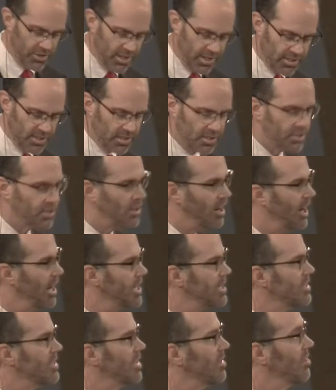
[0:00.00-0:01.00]
of Jesus
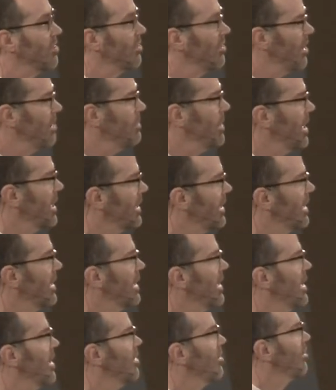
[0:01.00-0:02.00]
Christ that
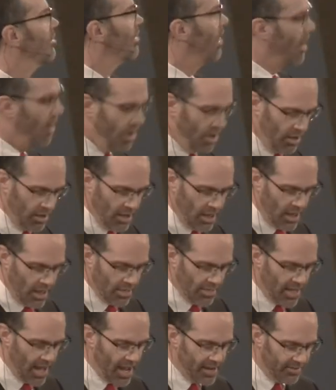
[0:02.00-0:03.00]
Simeon saw
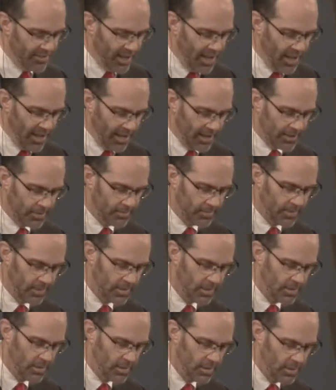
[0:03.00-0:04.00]
that day.
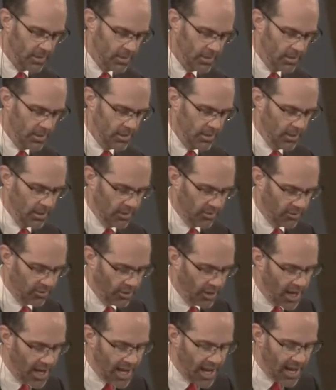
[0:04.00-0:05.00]
And
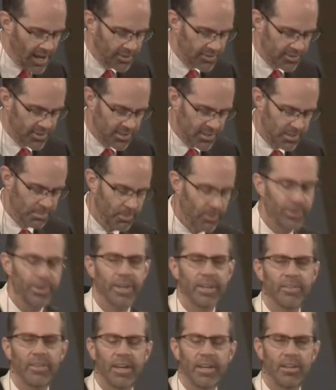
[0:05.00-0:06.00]
so I ask this
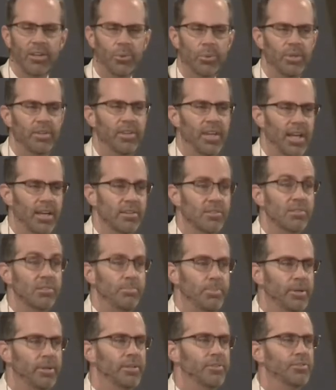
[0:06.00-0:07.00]
morning that you would take a
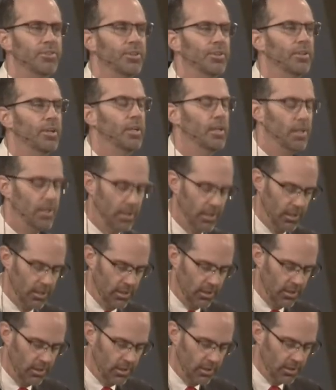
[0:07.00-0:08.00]
spiritual
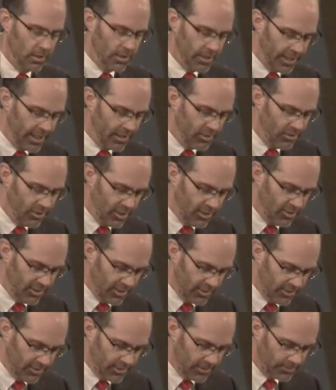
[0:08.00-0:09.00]
look at
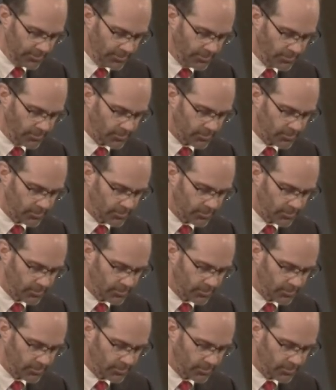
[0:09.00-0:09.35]
Jesus.